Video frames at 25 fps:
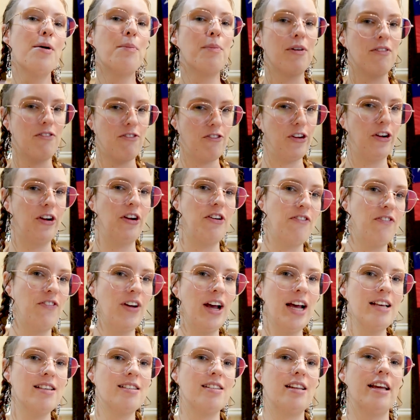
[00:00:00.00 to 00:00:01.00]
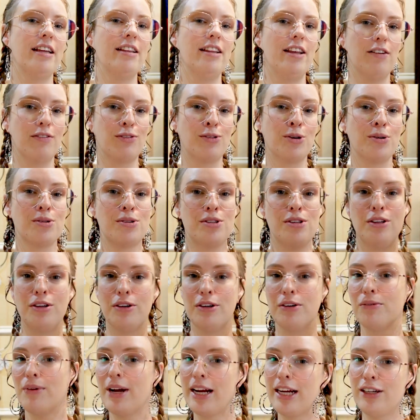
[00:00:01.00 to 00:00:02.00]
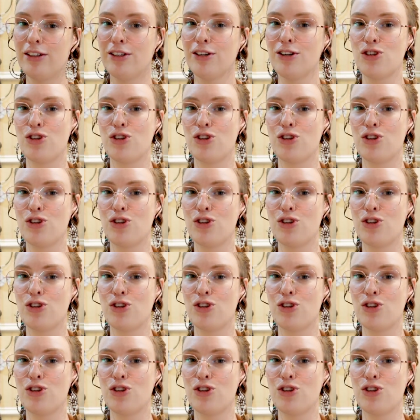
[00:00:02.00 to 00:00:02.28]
but very fast. And then of course the regular